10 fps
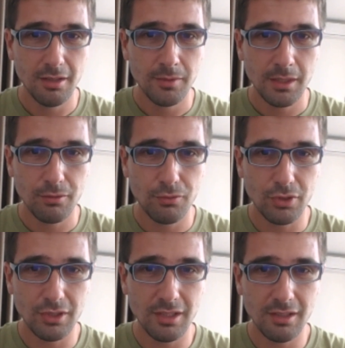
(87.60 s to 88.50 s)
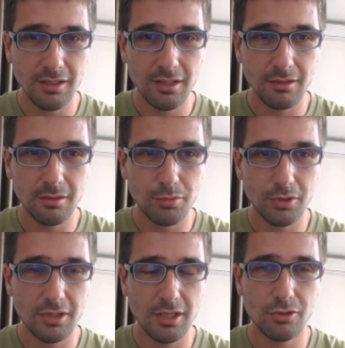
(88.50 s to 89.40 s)
for the illegal
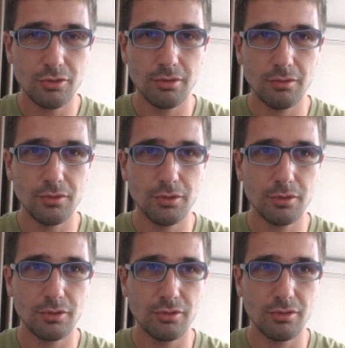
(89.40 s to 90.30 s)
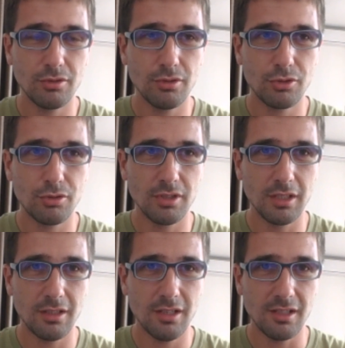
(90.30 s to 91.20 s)
importation of lux luxury
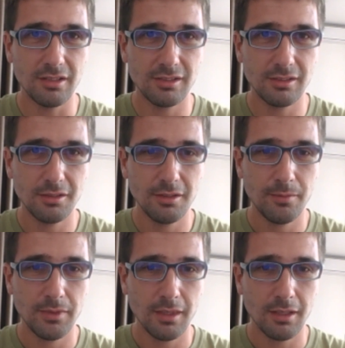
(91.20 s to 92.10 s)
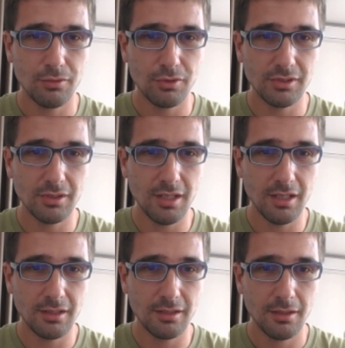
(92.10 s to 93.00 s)
cars. It was like
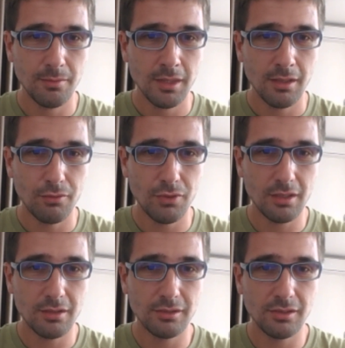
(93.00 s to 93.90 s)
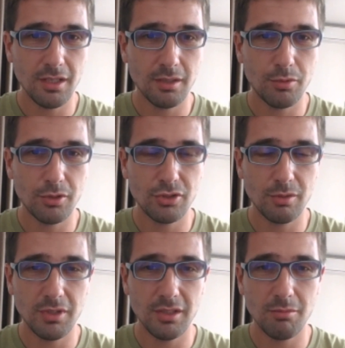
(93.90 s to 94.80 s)
vehicles like Porsche
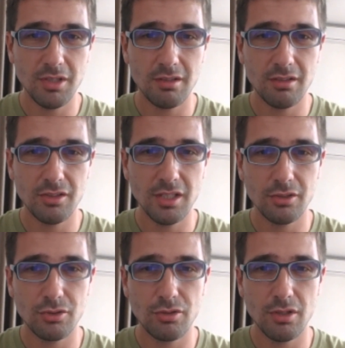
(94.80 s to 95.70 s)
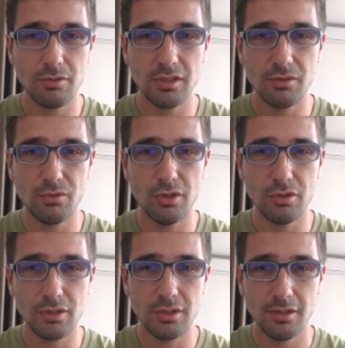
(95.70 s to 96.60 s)
Panamera, Range Rover Evoque,
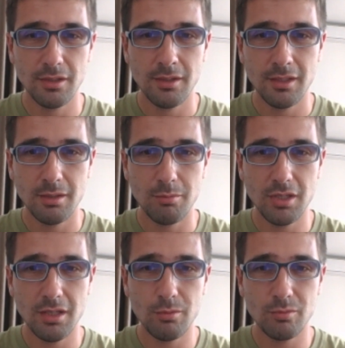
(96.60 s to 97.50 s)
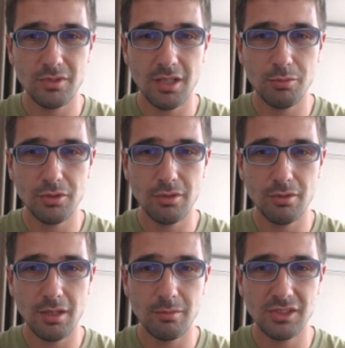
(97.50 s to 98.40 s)
BMW
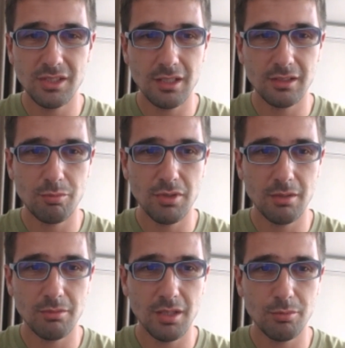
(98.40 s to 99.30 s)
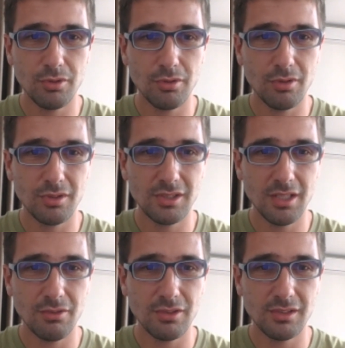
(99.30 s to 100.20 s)
M6, BMW 7
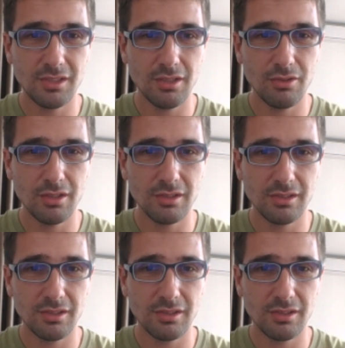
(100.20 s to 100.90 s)
Series.